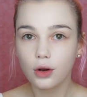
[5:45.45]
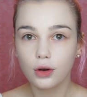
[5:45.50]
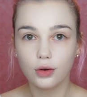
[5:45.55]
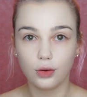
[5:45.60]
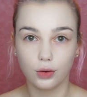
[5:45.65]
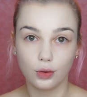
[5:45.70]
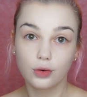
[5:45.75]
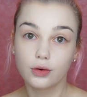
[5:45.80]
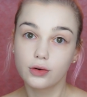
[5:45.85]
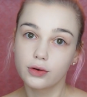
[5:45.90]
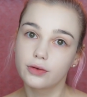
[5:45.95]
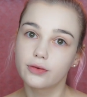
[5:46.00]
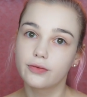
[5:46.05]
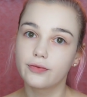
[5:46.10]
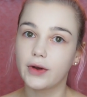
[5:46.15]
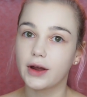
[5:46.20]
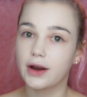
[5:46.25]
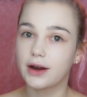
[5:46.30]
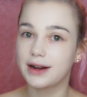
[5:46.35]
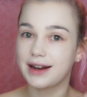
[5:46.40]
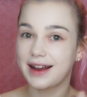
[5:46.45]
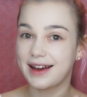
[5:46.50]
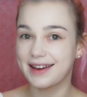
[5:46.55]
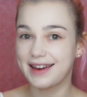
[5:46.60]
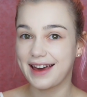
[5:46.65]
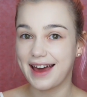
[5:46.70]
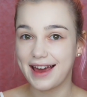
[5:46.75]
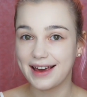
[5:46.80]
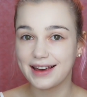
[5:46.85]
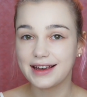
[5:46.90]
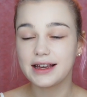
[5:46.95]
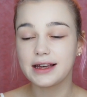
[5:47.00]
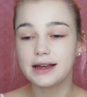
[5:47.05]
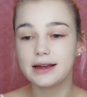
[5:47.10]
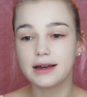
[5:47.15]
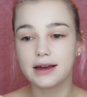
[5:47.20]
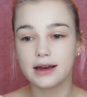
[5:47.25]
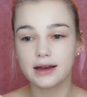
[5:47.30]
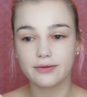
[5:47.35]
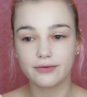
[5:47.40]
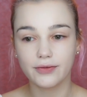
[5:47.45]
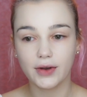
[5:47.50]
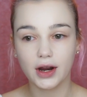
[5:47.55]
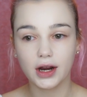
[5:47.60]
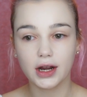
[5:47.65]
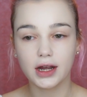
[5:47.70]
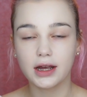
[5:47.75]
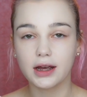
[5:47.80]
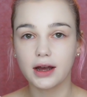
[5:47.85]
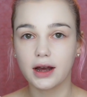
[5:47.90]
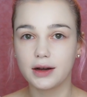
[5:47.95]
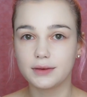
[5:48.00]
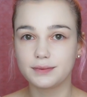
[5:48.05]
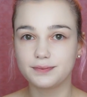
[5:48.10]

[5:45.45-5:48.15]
look very like cakey and very